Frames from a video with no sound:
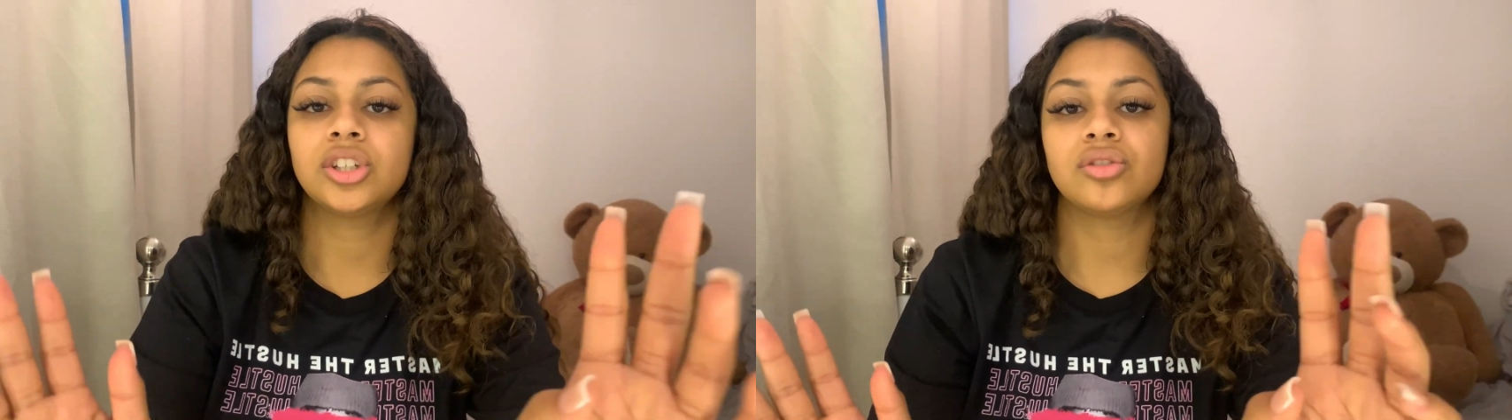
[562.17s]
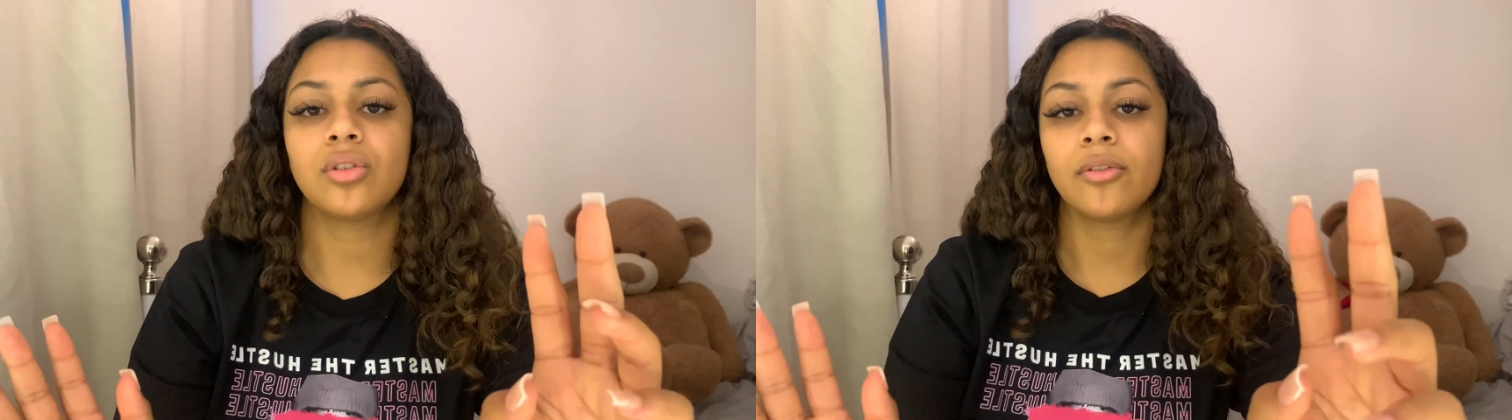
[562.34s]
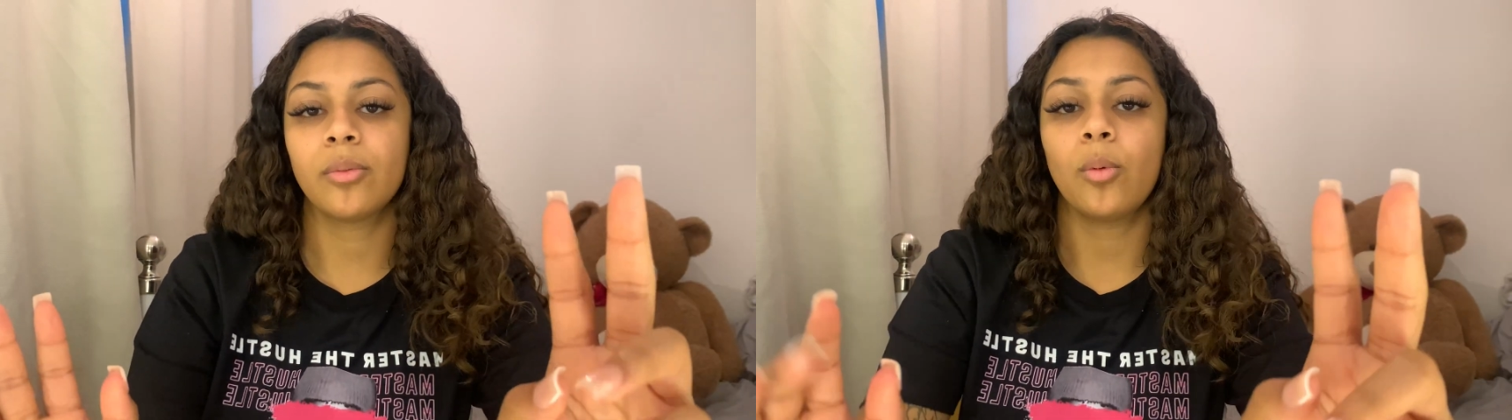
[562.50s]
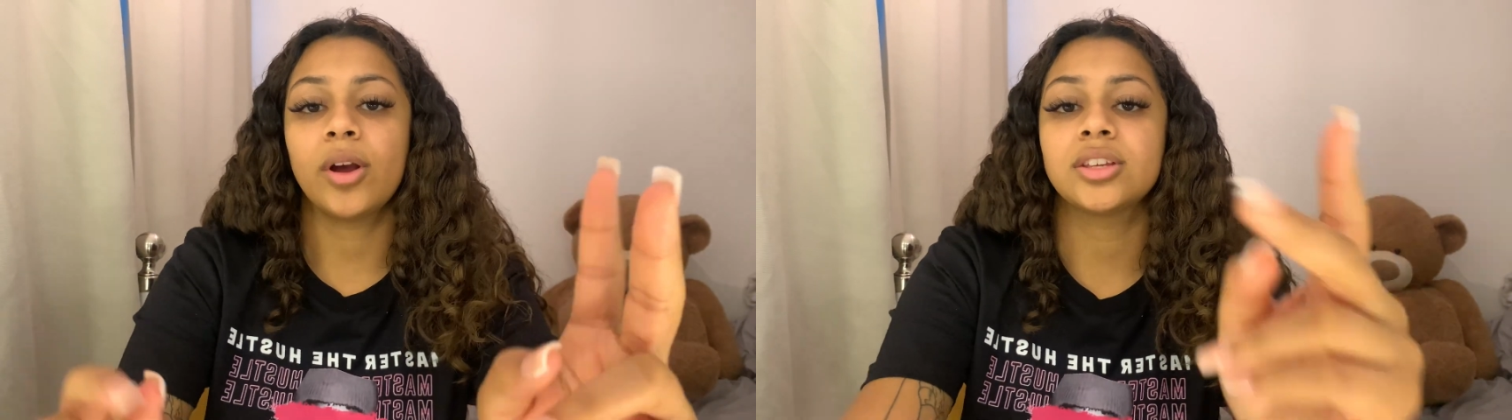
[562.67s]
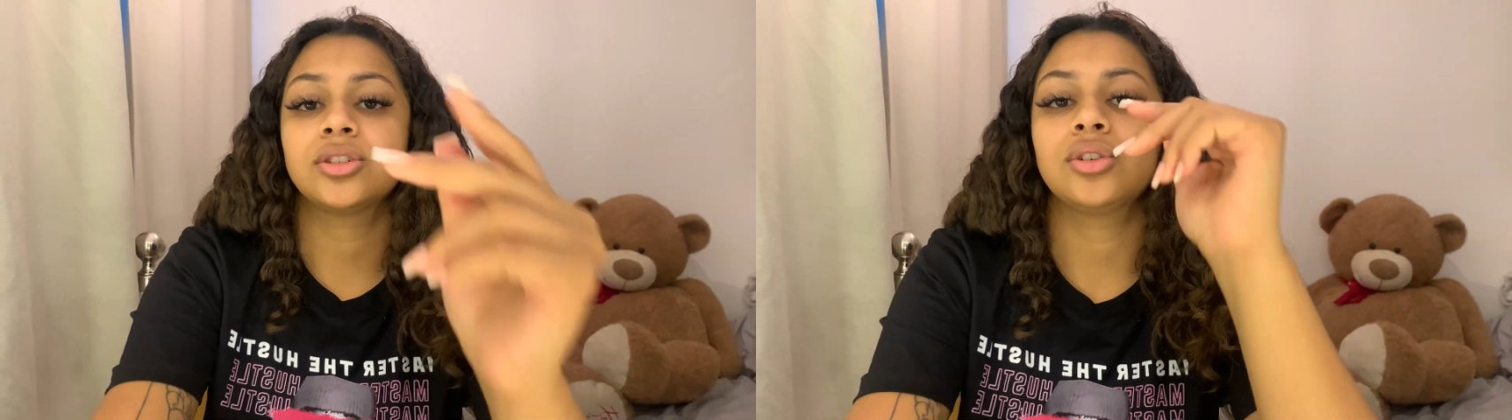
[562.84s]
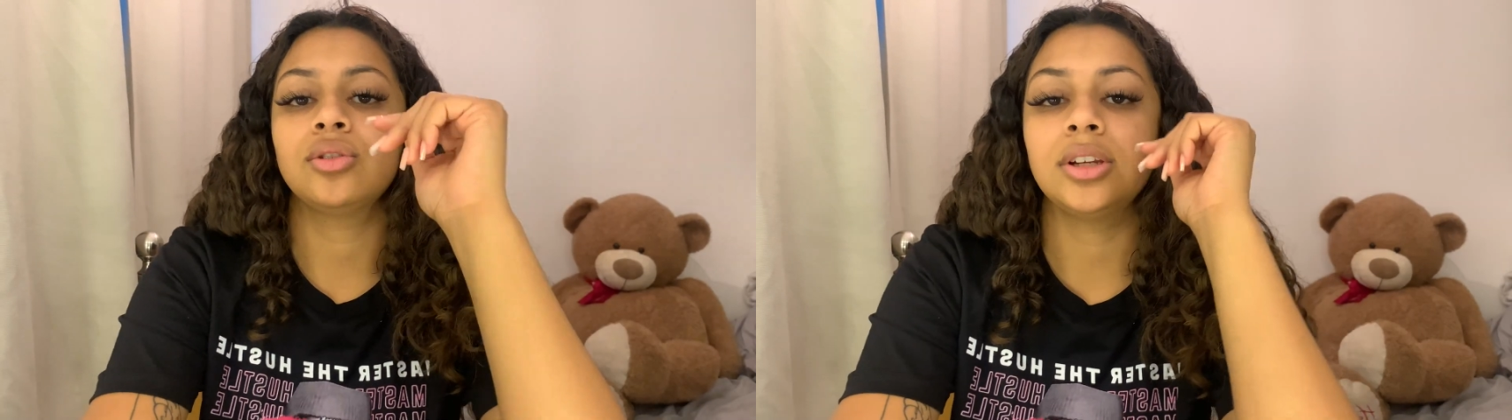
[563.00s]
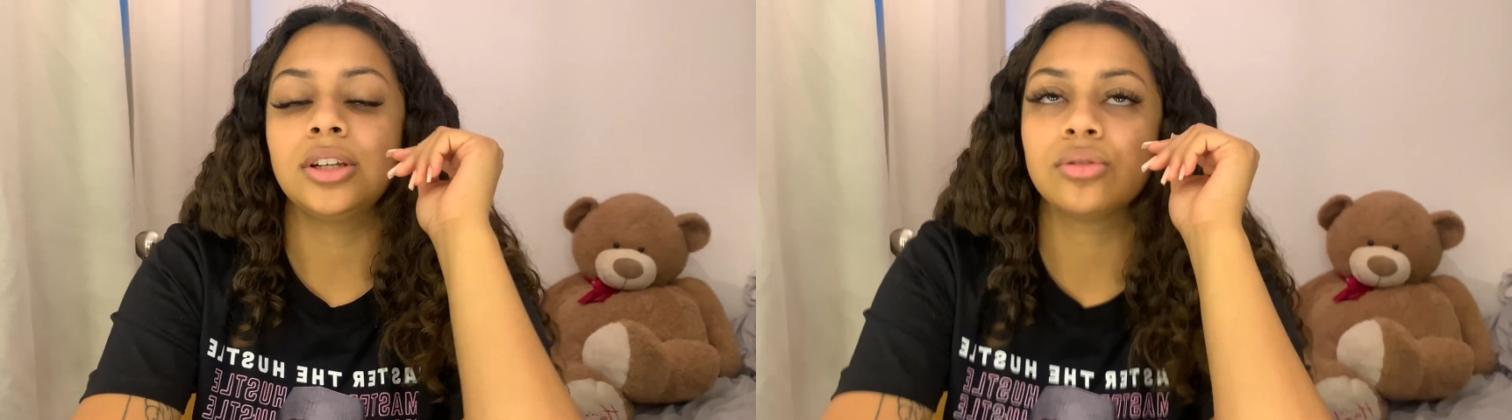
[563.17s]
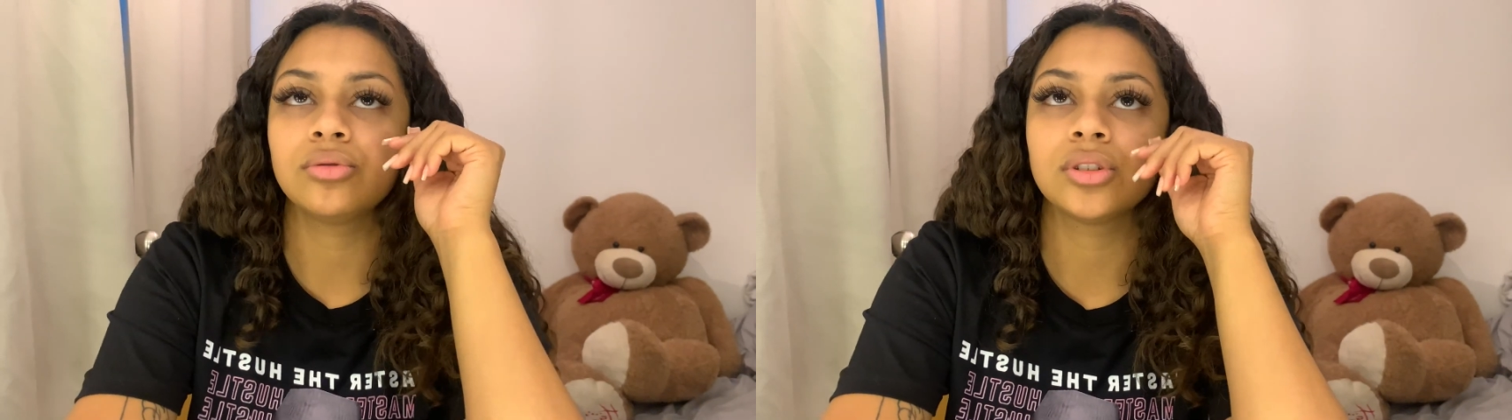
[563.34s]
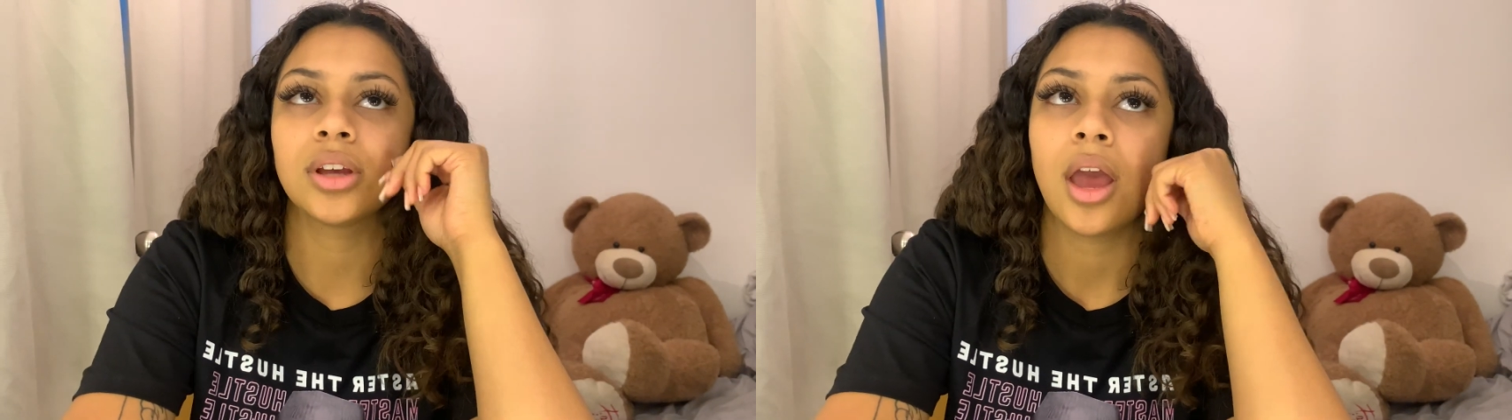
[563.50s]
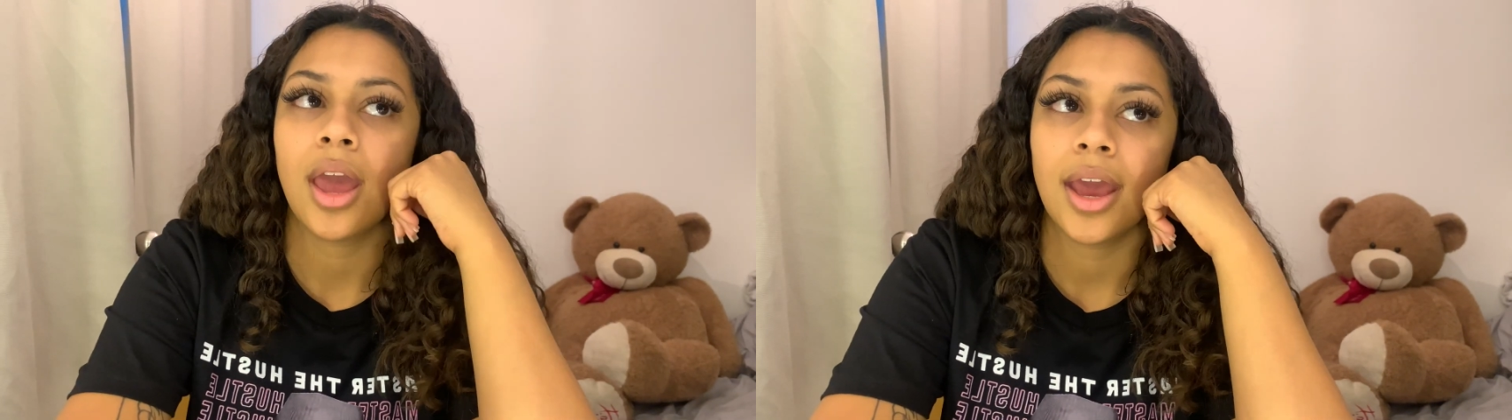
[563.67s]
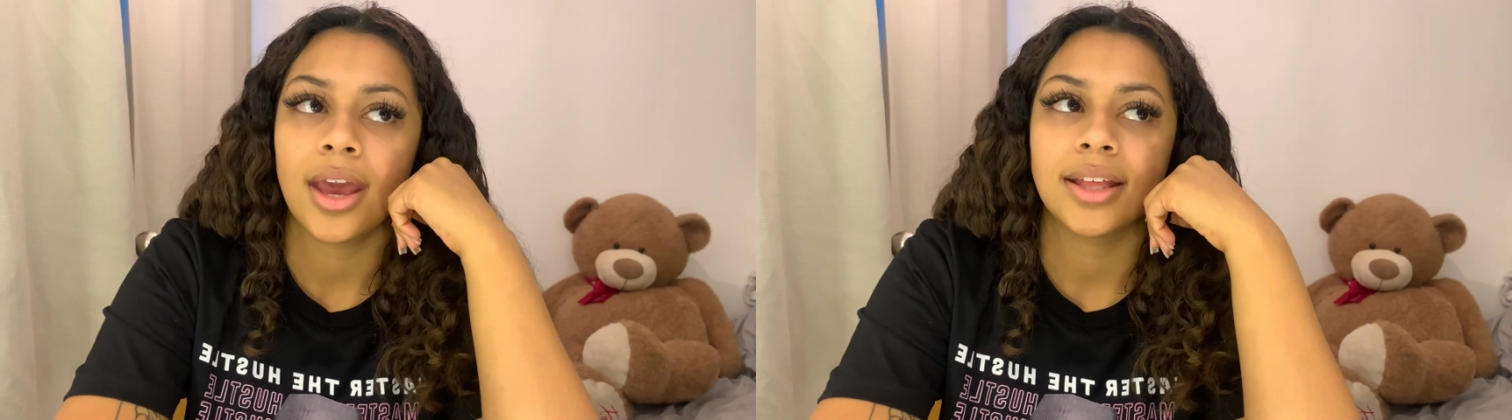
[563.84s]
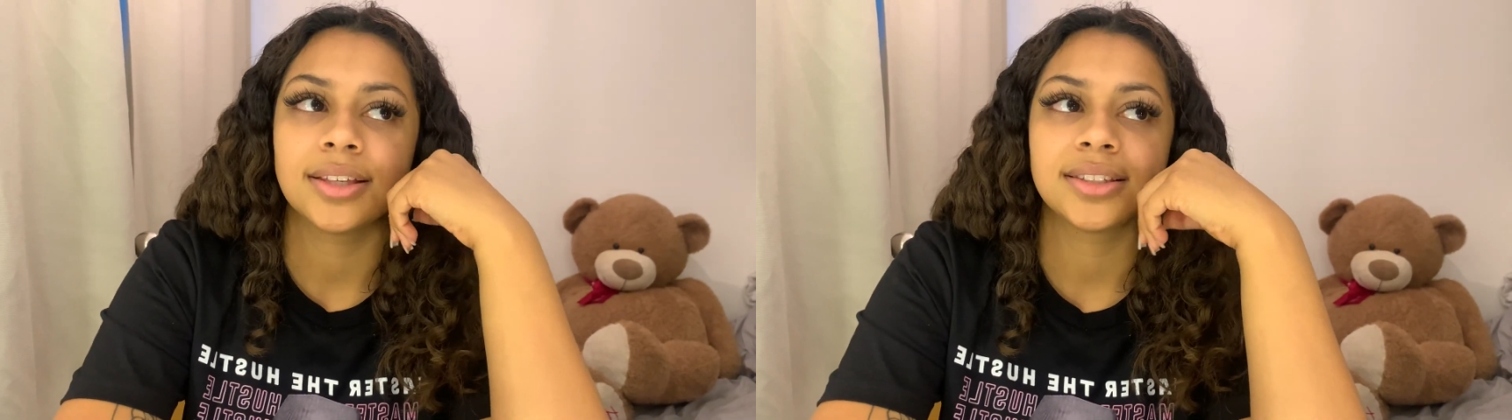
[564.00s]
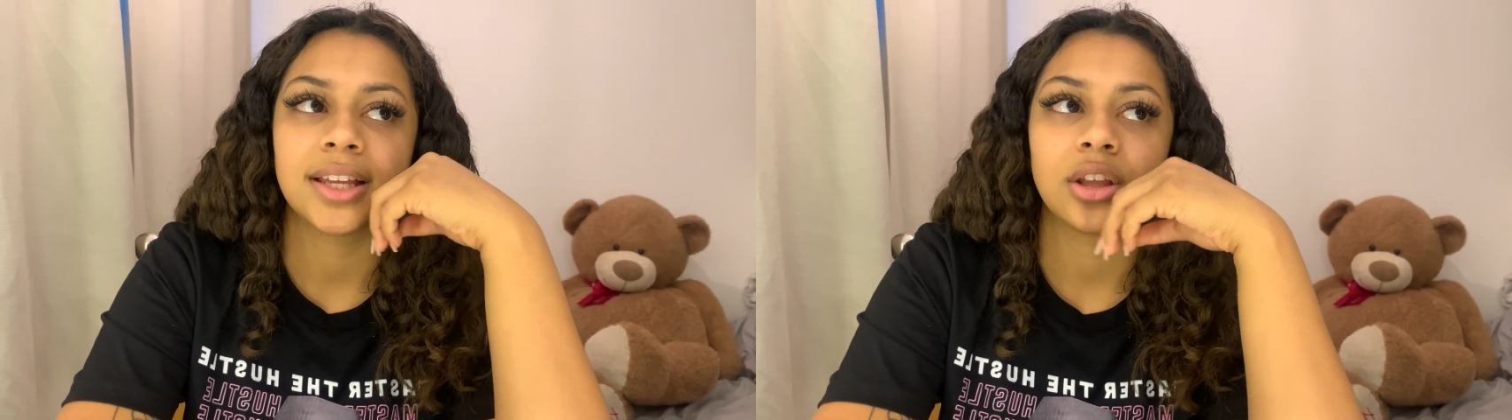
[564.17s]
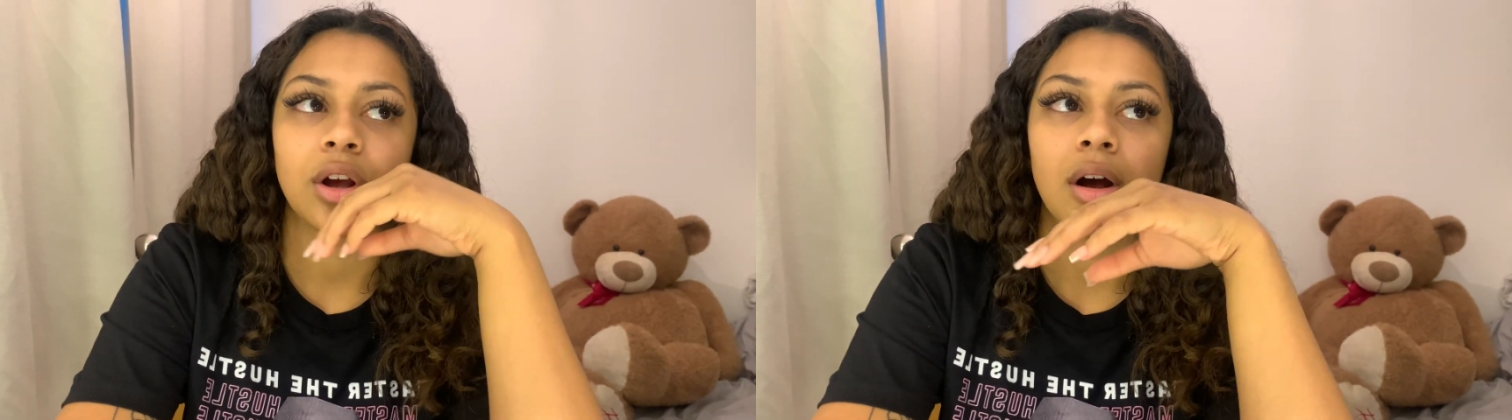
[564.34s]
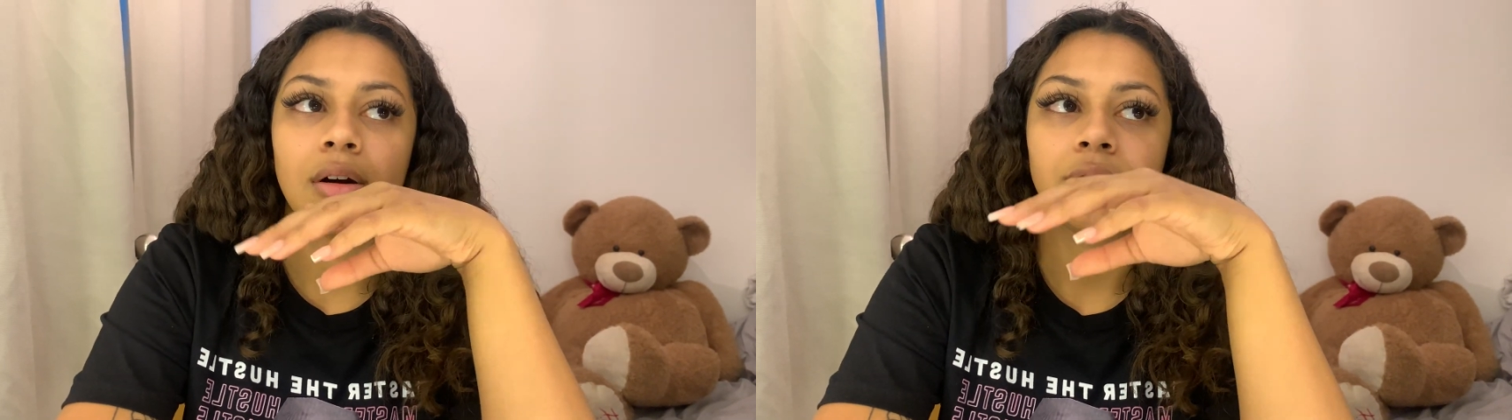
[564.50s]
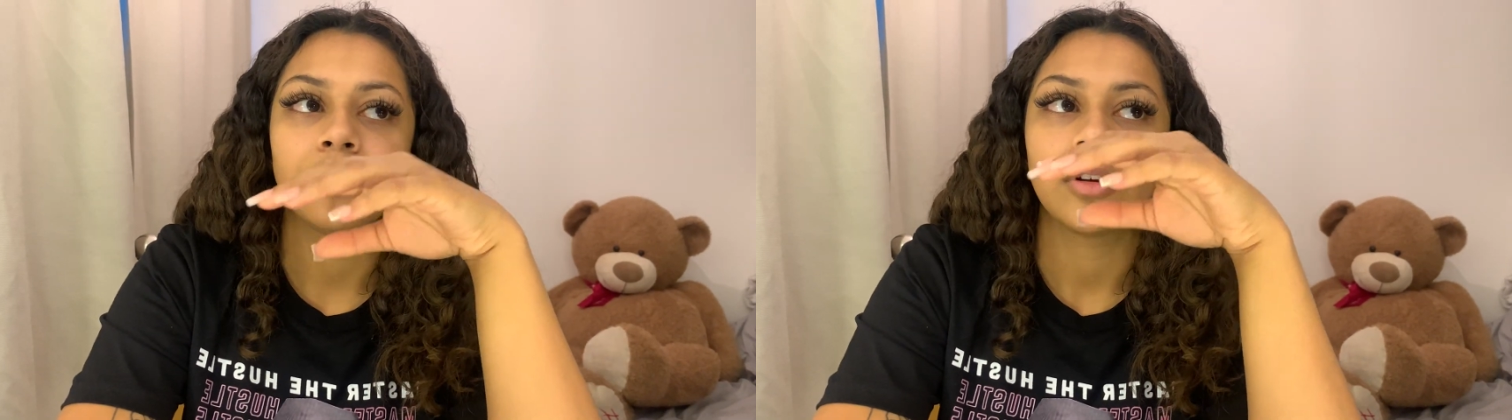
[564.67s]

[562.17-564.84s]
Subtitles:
She'd rather waste 2 needles instead of